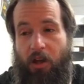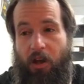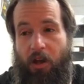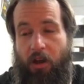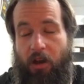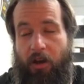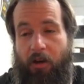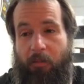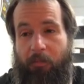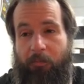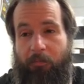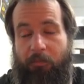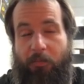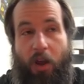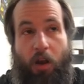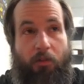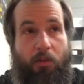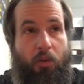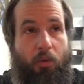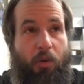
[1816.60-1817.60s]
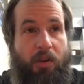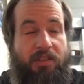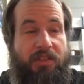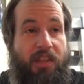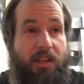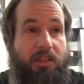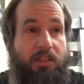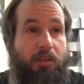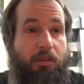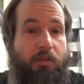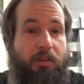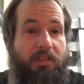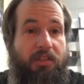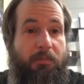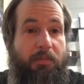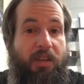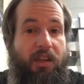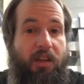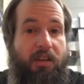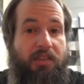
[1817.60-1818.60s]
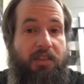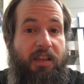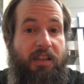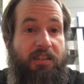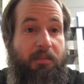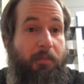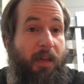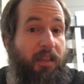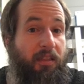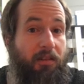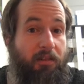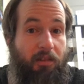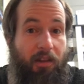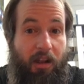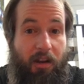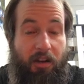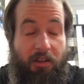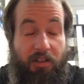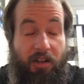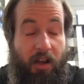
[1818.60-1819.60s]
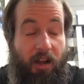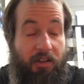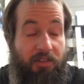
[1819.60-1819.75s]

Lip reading: over the ones that do? Is it because he has a